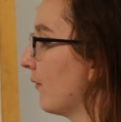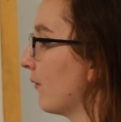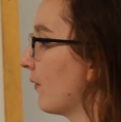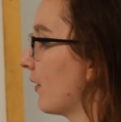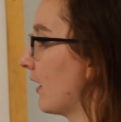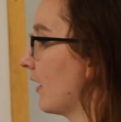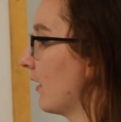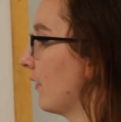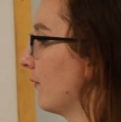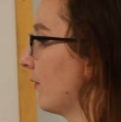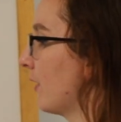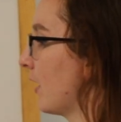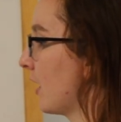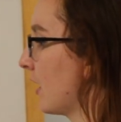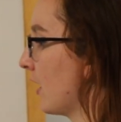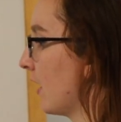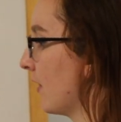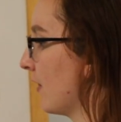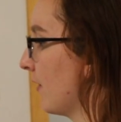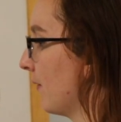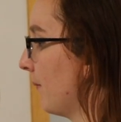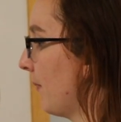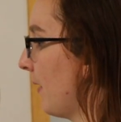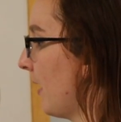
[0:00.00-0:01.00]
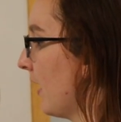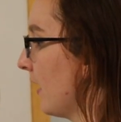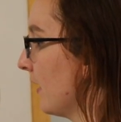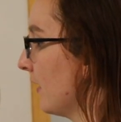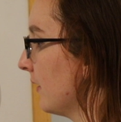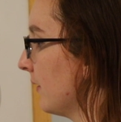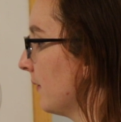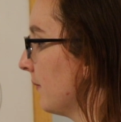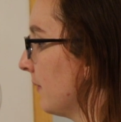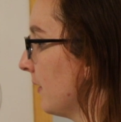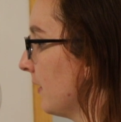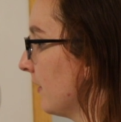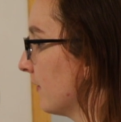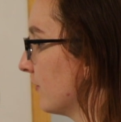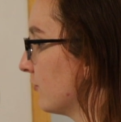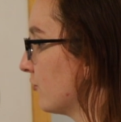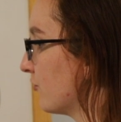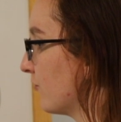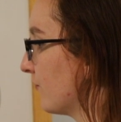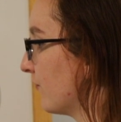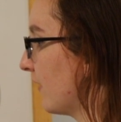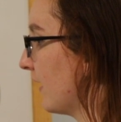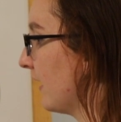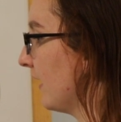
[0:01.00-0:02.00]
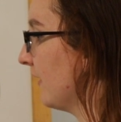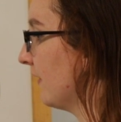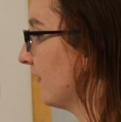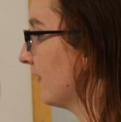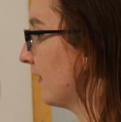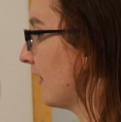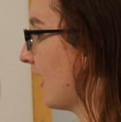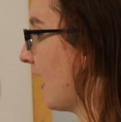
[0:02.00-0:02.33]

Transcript: we're going to work on the bottom, trace